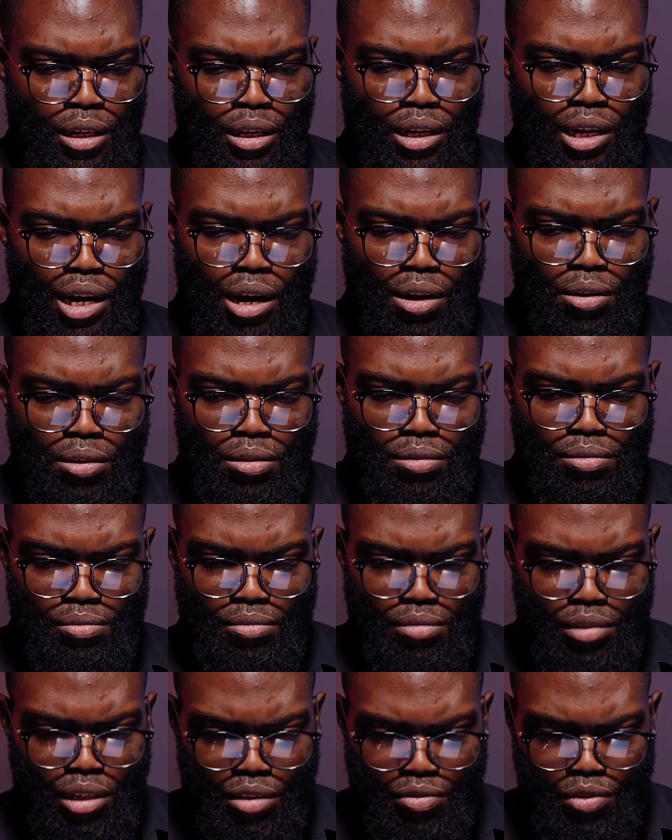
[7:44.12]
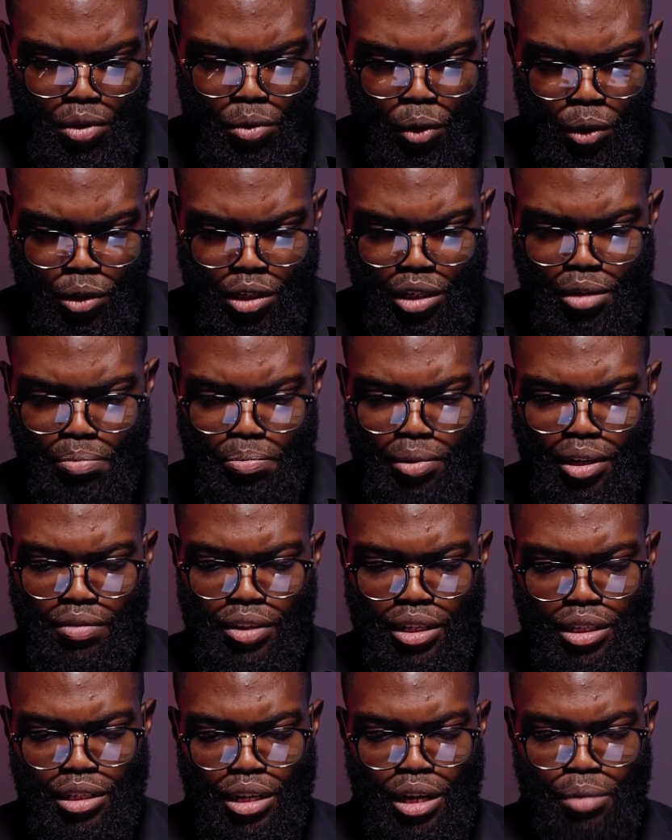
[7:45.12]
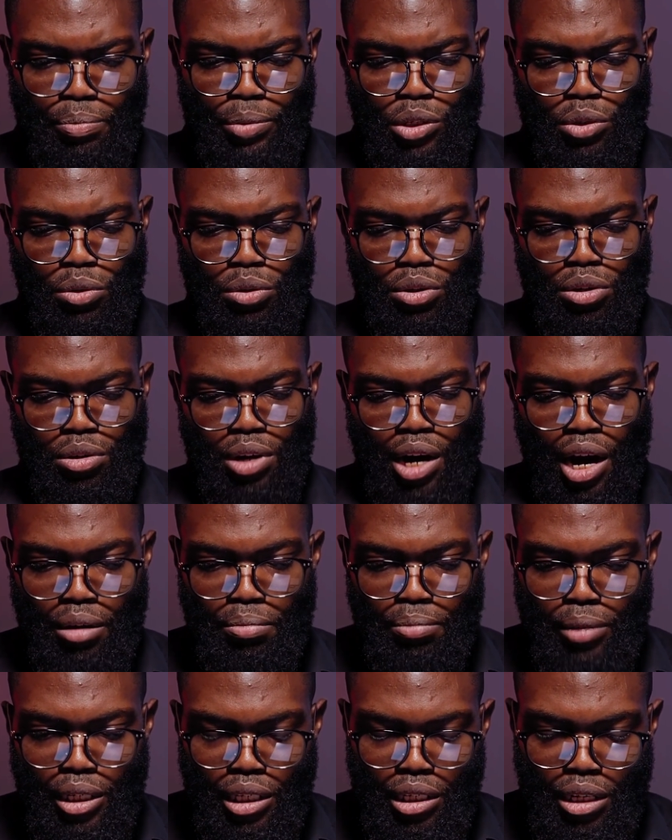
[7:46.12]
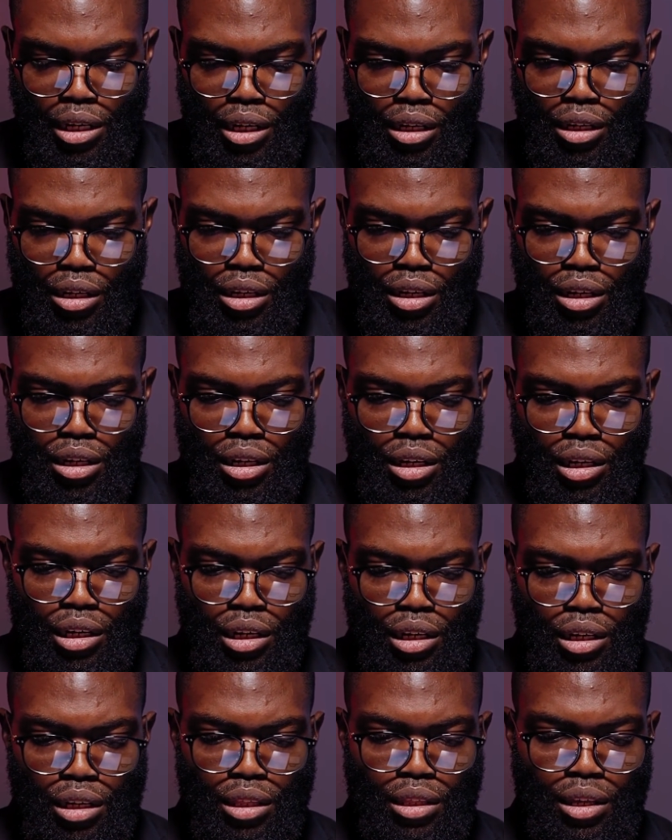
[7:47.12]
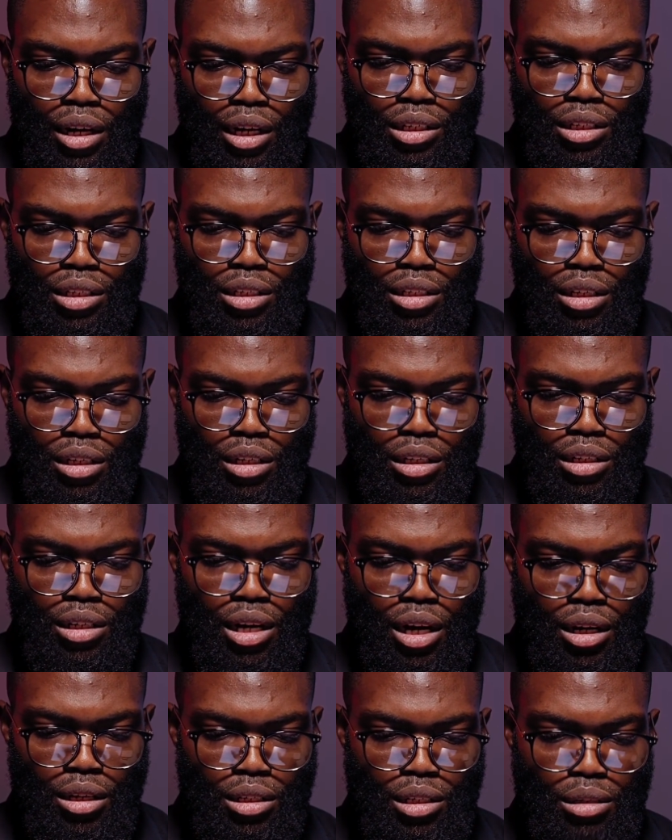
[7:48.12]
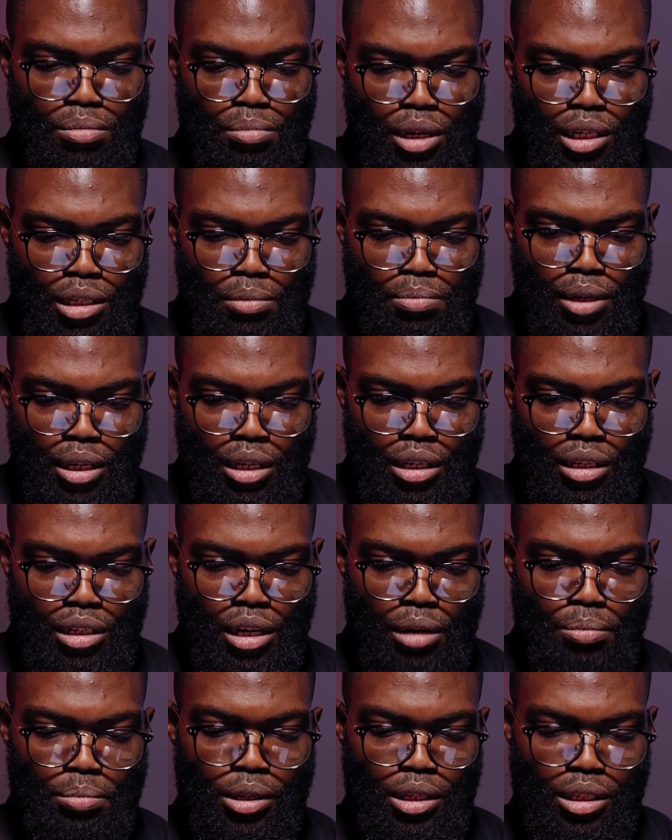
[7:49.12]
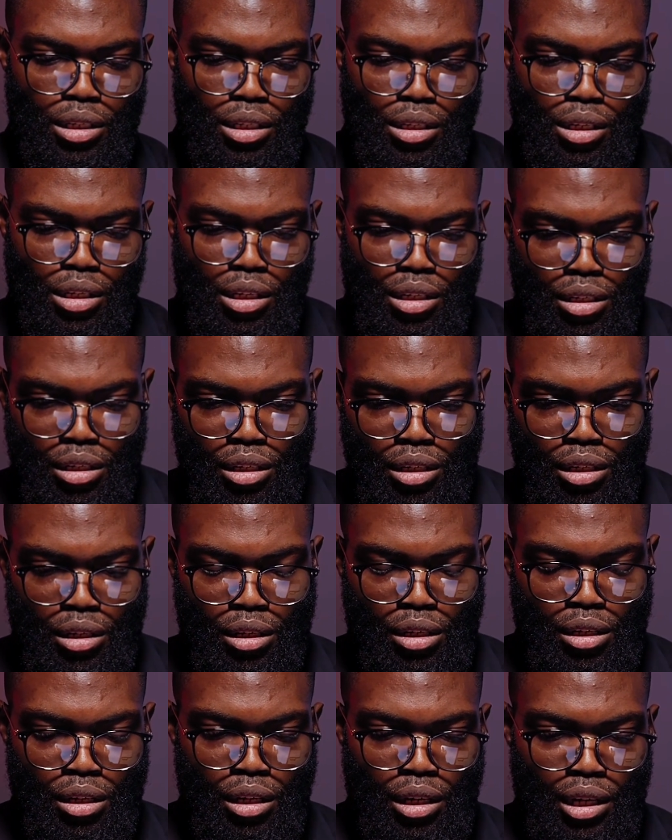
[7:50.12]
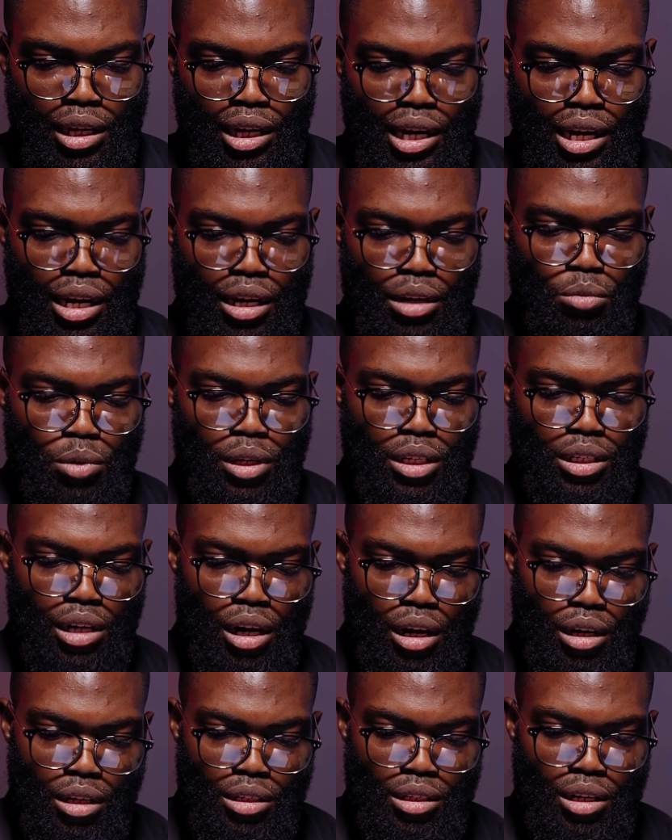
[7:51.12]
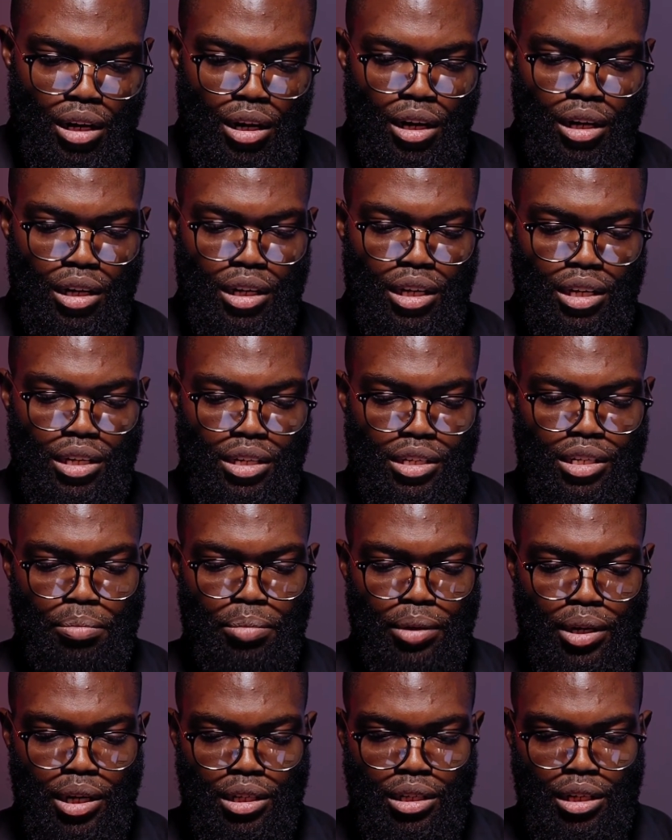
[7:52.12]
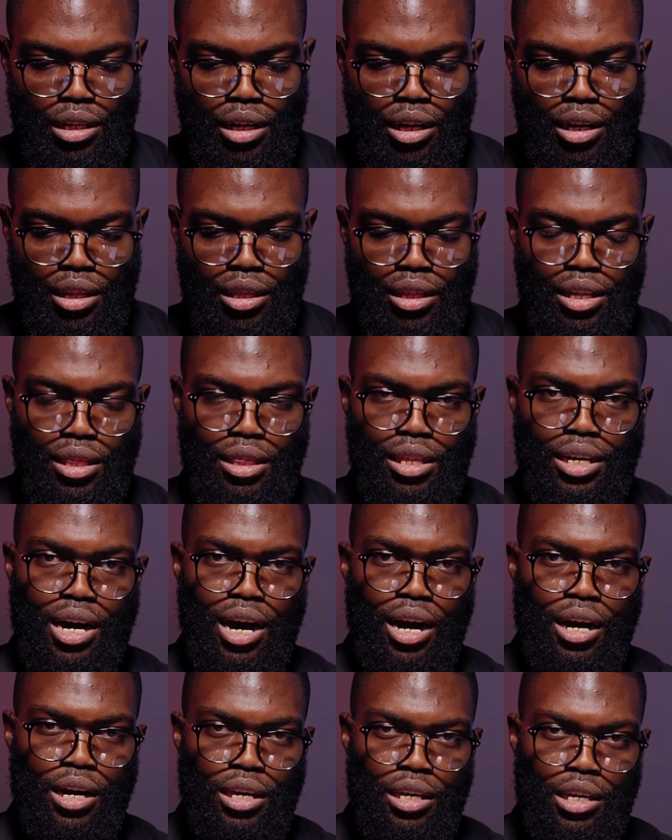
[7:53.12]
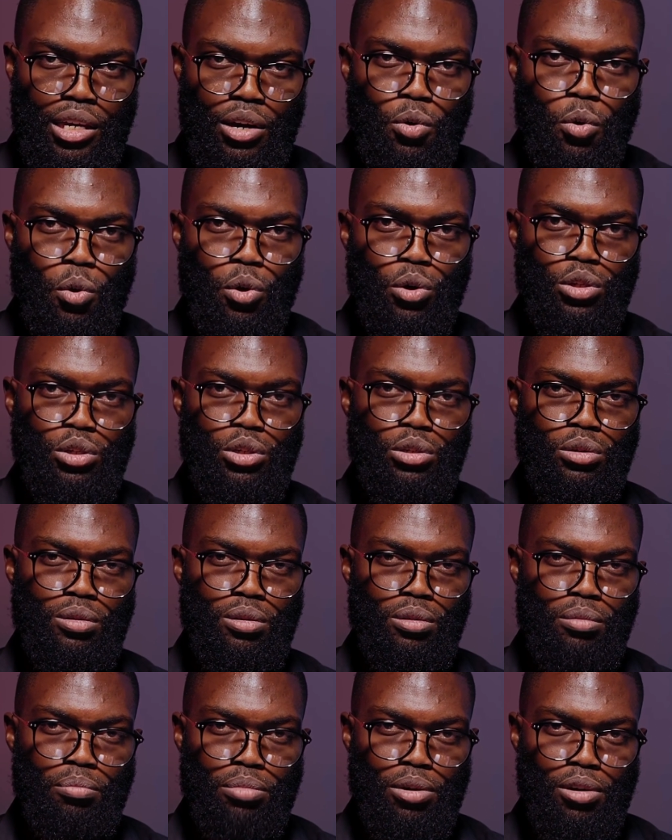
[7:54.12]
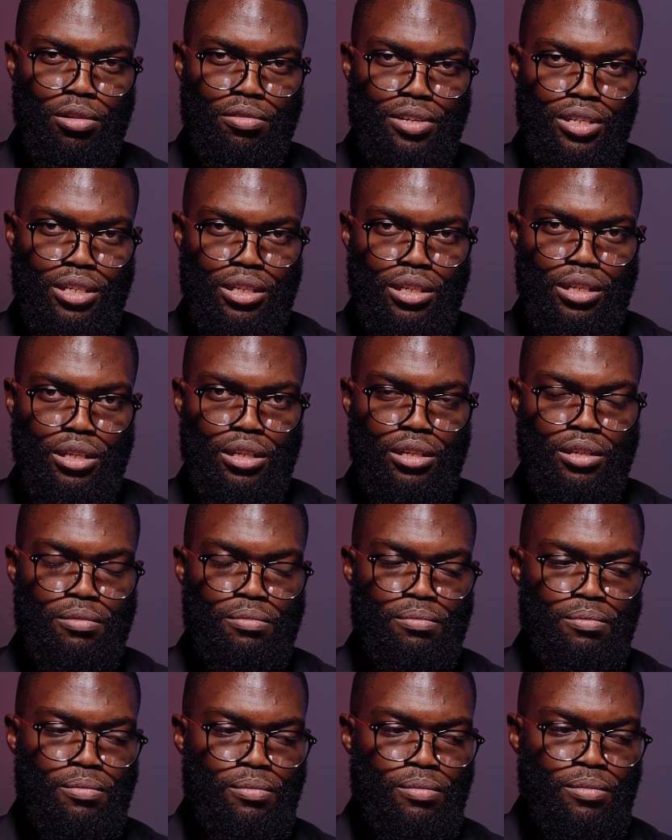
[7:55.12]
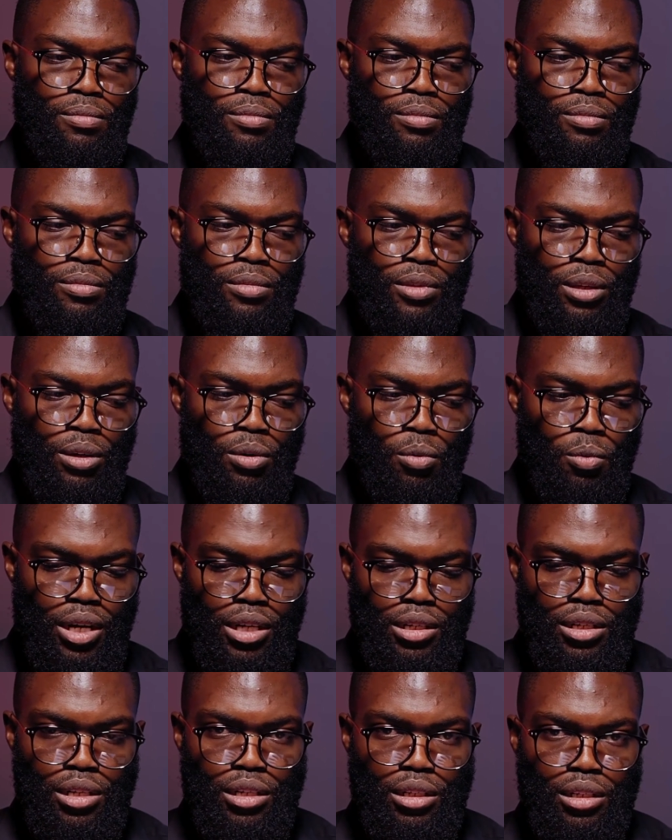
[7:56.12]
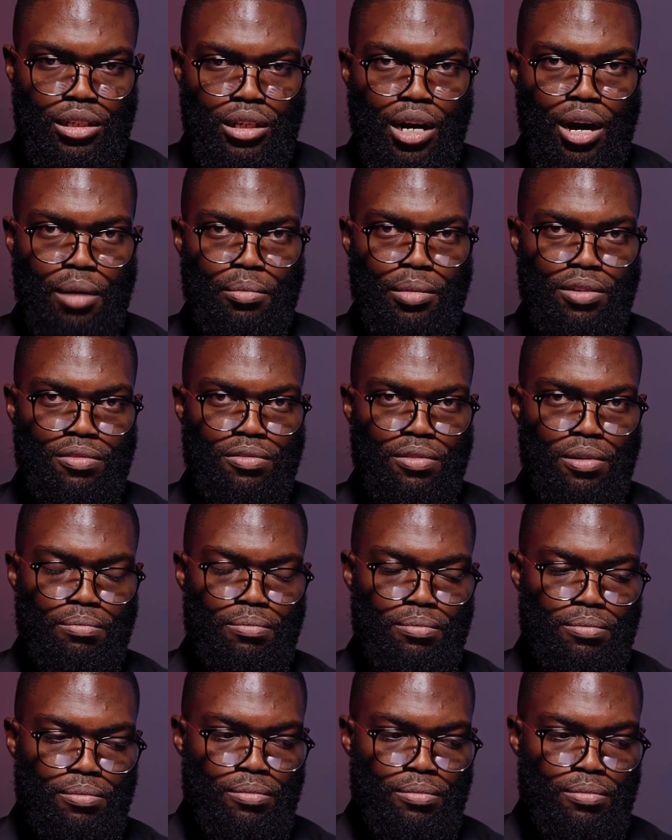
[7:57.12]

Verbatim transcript: Now, if you watched the previous episode, you heard me say that tongues must be interpreted. And when tongues are interpreted, then they are equal to prophecy. Where is this coming from?